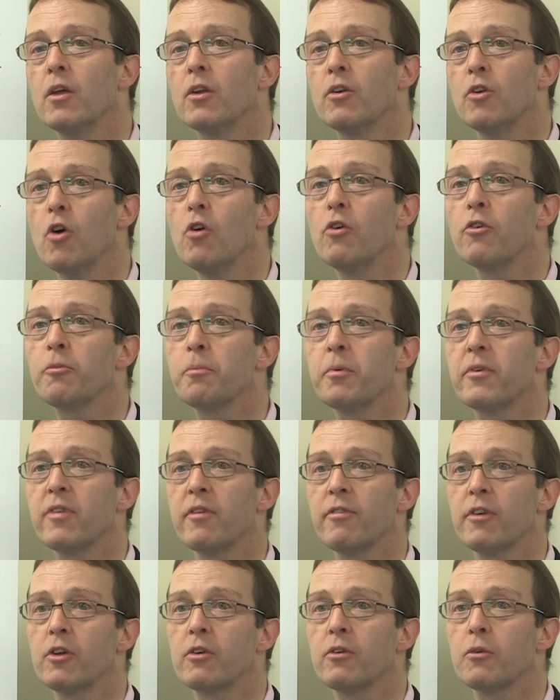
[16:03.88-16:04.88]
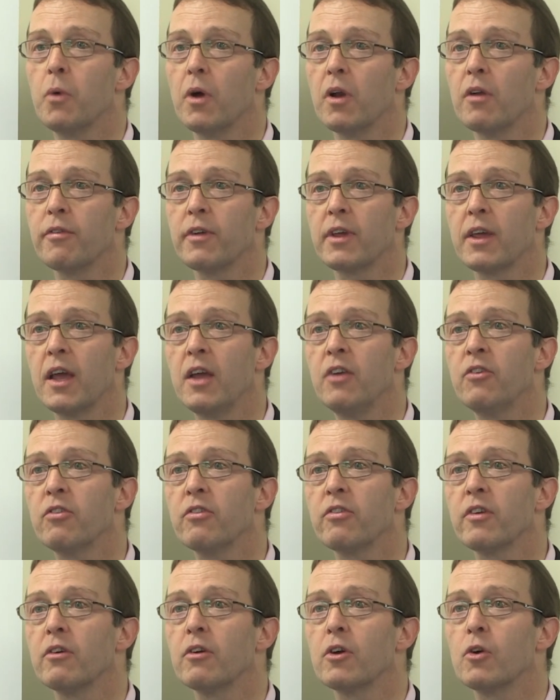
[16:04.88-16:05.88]
No specific
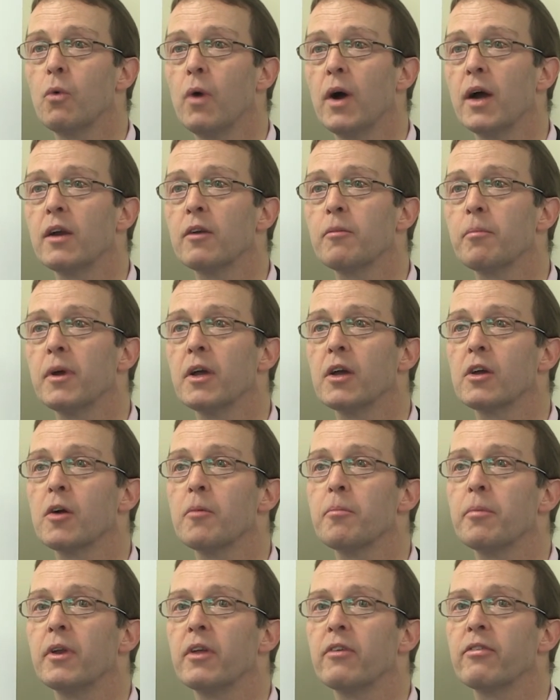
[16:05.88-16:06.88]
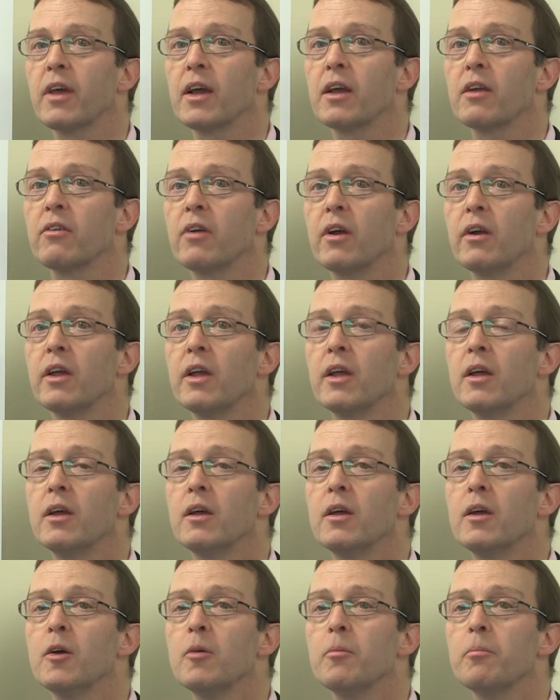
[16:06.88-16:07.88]
qualifications are required by a company secretary,
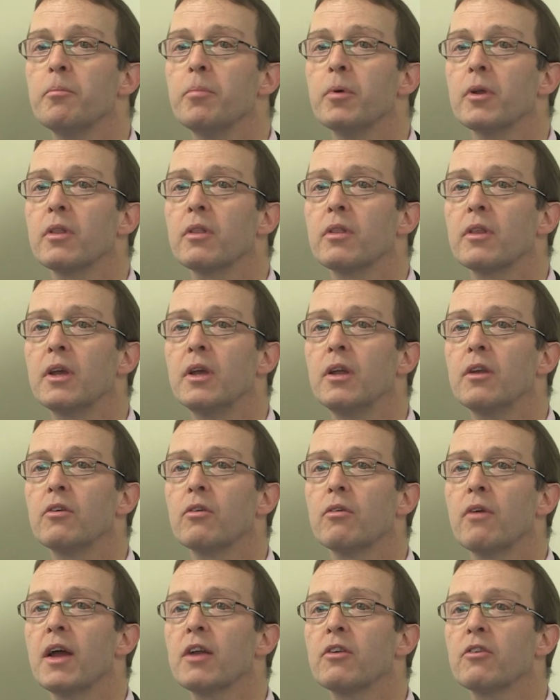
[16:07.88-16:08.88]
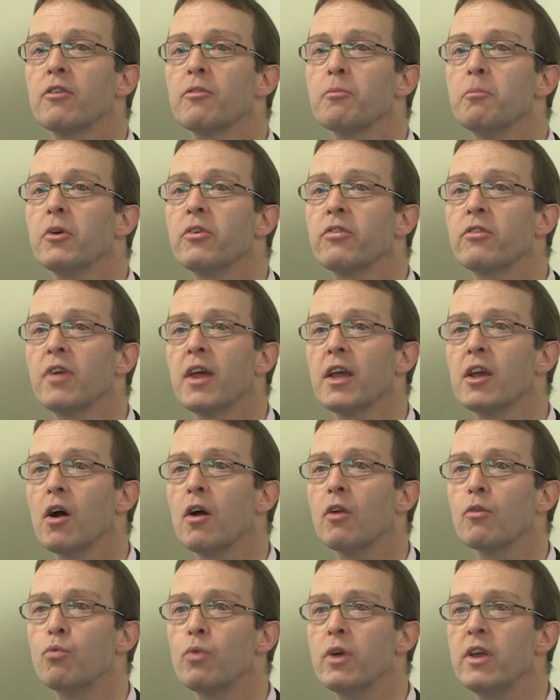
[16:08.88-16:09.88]
but the directors must take
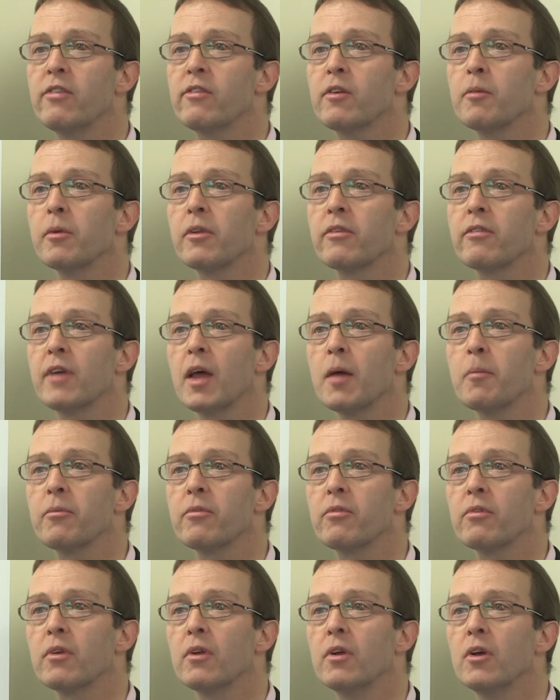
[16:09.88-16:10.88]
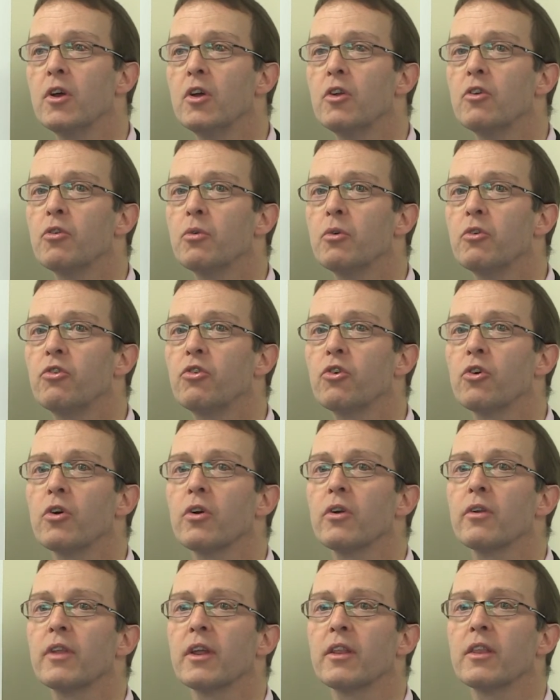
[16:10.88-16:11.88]
all reasonable steps to
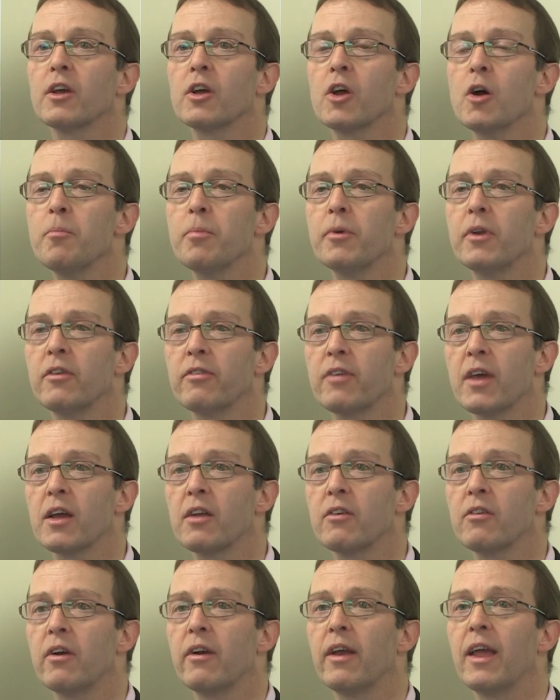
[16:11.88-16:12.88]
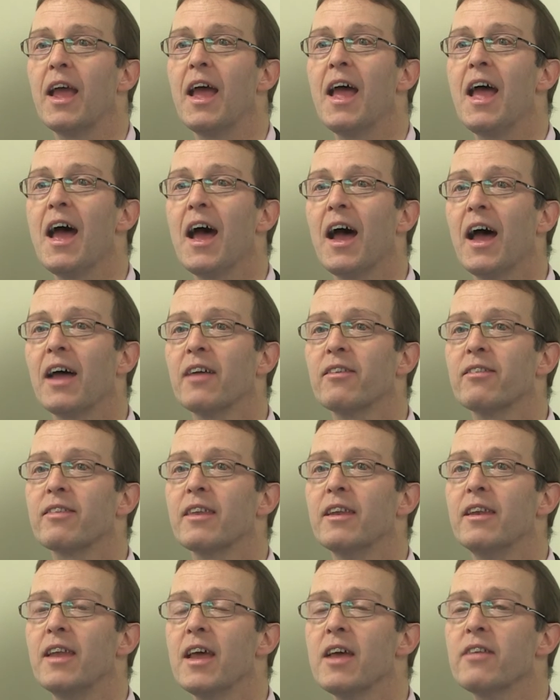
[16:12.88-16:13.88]
ensure that the company secretary has
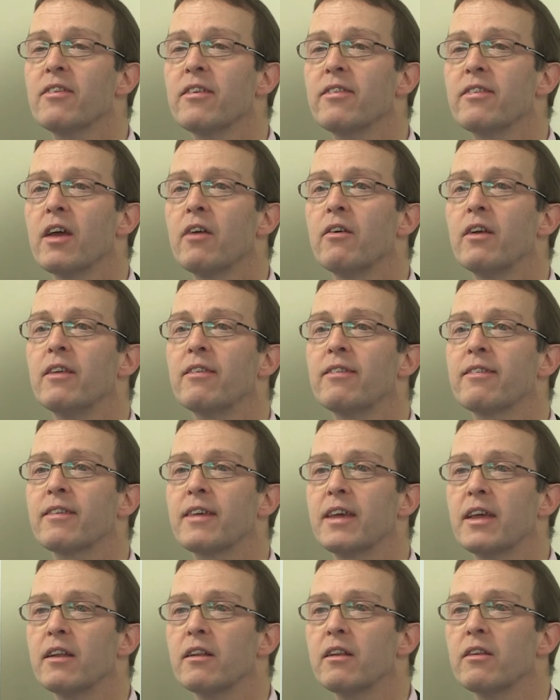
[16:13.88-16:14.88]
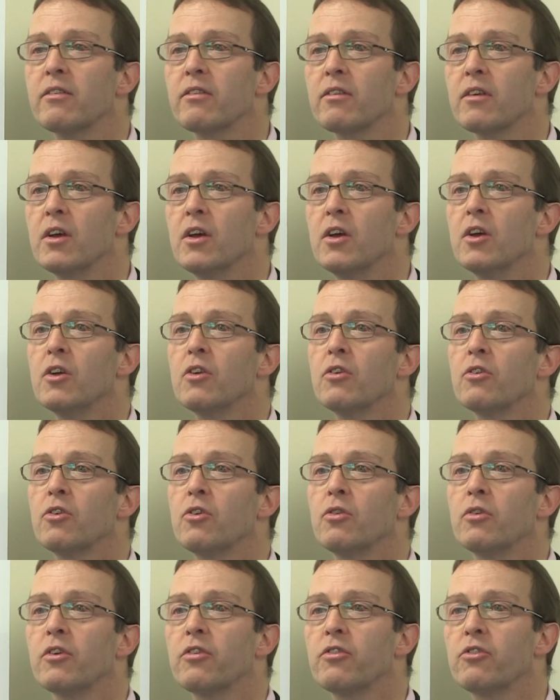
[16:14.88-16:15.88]
the necessary skills
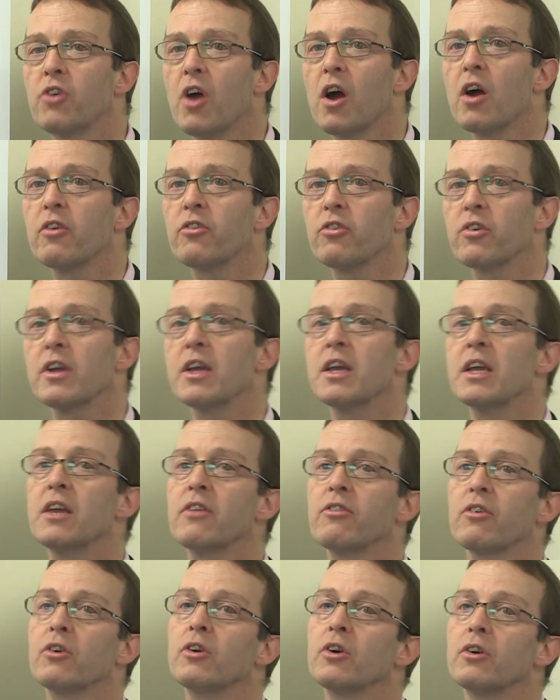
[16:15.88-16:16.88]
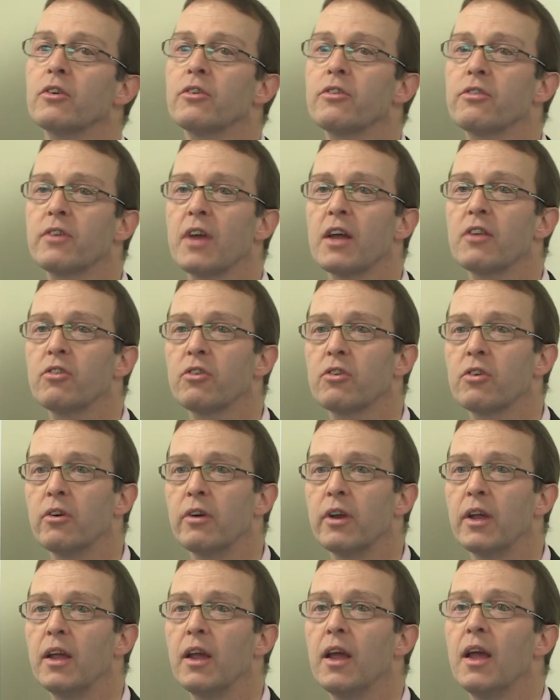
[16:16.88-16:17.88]
to discharge his or her
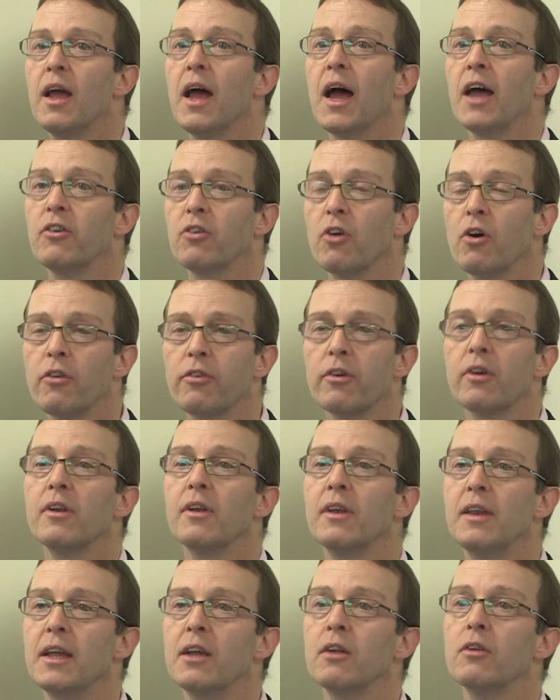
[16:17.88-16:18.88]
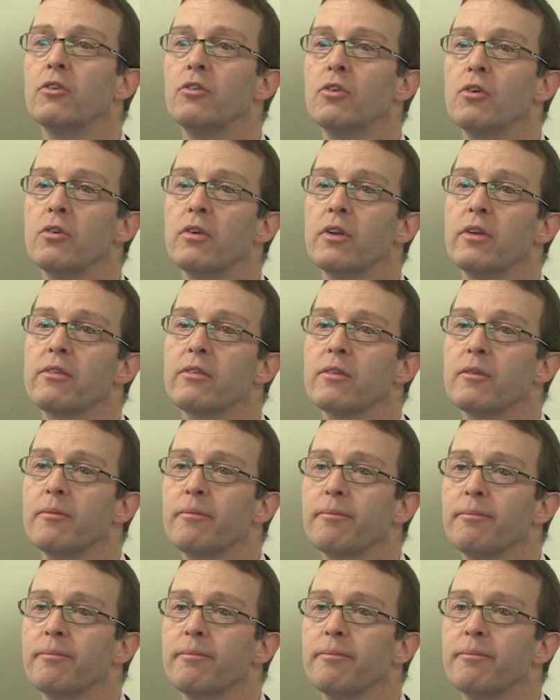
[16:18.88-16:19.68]
statutory and other legal duties.